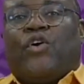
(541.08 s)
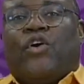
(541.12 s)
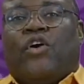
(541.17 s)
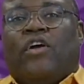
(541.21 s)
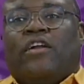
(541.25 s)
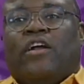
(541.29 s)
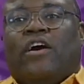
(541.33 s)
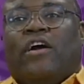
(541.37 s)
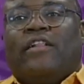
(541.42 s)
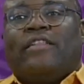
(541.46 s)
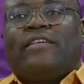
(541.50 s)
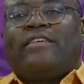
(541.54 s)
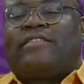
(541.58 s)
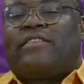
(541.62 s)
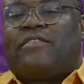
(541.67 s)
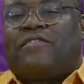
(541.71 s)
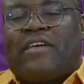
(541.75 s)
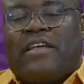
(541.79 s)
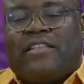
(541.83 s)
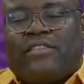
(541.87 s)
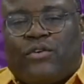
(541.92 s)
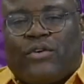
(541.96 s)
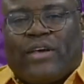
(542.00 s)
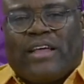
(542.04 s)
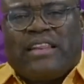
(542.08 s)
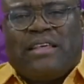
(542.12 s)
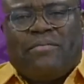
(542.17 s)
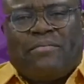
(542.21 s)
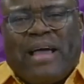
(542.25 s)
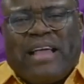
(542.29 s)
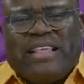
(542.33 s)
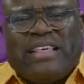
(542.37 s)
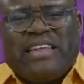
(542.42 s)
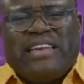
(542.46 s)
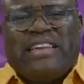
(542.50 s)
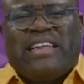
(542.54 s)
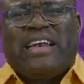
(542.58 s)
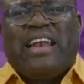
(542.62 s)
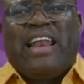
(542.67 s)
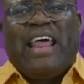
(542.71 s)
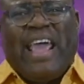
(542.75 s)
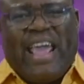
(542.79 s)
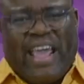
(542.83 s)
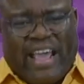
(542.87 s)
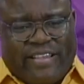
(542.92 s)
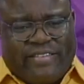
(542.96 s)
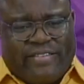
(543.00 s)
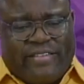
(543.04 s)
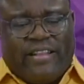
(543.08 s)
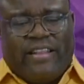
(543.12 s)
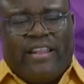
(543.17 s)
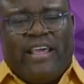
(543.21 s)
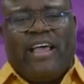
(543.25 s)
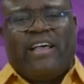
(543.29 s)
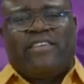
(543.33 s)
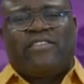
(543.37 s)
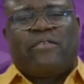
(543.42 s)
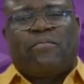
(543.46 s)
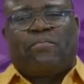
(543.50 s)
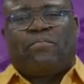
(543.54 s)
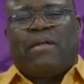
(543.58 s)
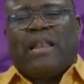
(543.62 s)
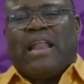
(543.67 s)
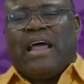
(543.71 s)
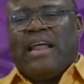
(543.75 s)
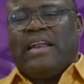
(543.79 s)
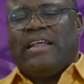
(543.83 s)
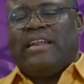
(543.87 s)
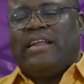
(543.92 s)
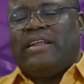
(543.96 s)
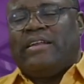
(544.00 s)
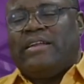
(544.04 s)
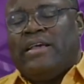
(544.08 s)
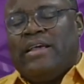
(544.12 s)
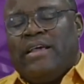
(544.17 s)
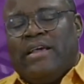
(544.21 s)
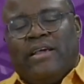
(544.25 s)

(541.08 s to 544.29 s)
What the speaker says: on all these events, you can imagine the layers of planning and,